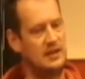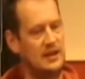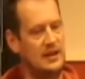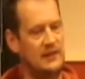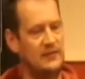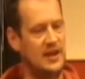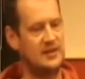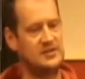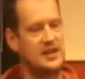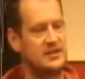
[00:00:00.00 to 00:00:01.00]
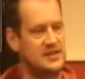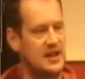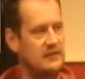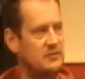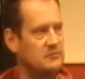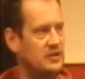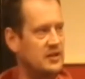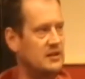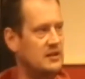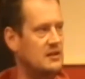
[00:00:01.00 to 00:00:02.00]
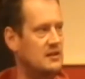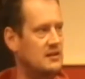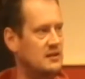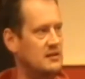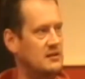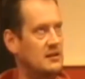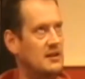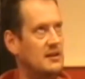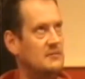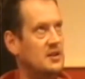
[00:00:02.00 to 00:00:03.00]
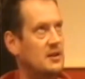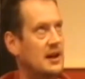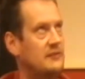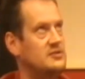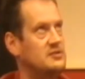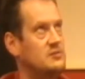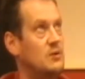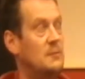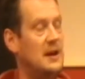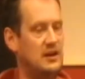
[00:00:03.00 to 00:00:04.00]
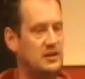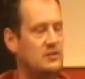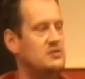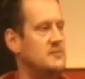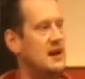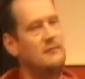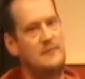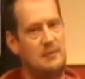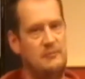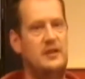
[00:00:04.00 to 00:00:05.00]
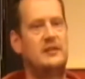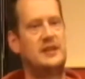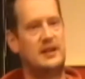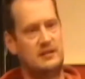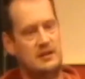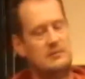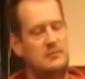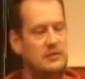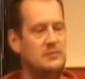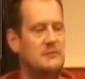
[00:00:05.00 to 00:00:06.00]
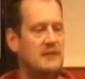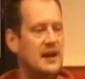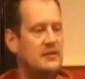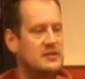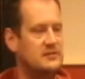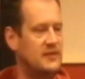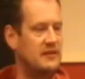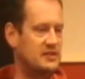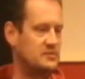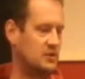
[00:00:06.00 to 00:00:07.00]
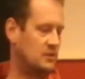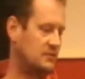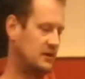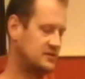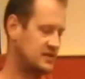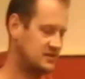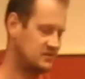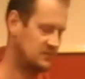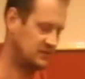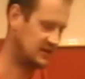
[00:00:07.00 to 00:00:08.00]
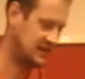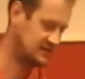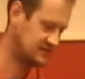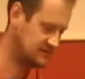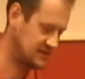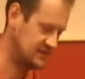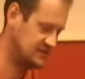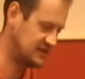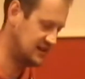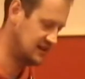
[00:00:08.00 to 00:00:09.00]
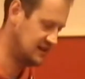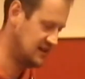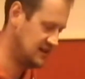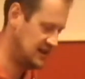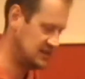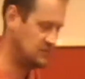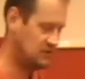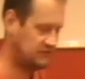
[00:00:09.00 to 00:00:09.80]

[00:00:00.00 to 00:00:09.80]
if you had, say, 10 of them running, you don't have to swap out a huge amount of memory and then move them around. These are very small processes, but it's more of a